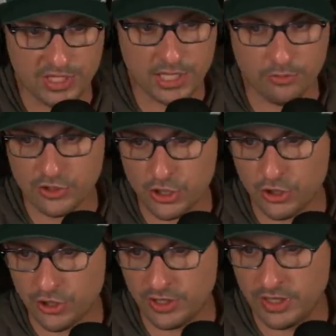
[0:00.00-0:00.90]
we see a
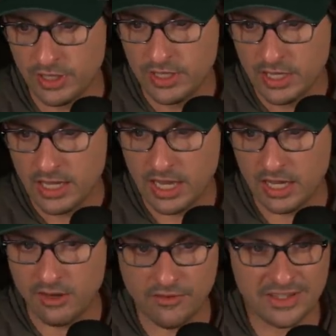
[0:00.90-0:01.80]
return
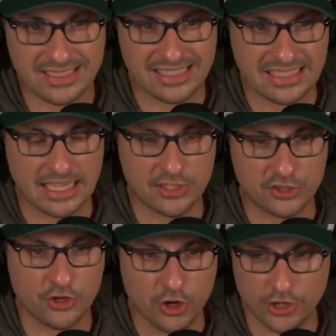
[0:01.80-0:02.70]
of
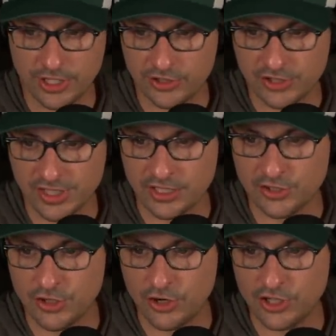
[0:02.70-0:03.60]
Skid's Nerdage?
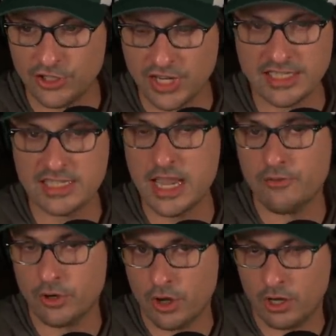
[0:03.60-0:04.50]
Skid's Nerdage has
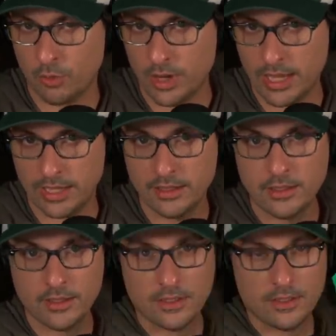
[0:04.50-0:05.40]
never gone away.
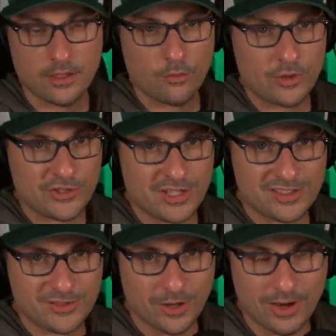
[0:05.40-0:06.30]
We
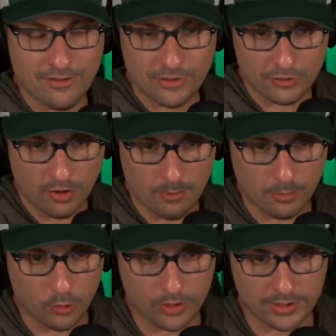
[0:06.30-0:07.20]
just don't have the
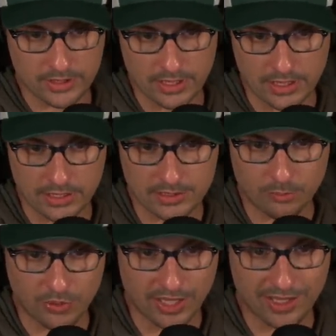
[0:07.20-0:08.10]
drop board uh, to
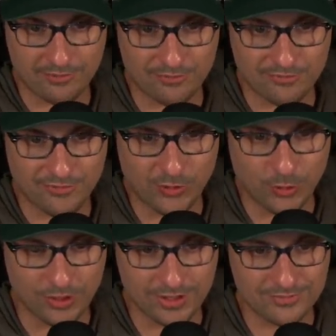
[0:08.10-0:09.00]
play
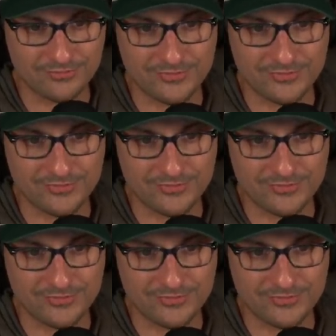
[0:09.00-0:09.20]
for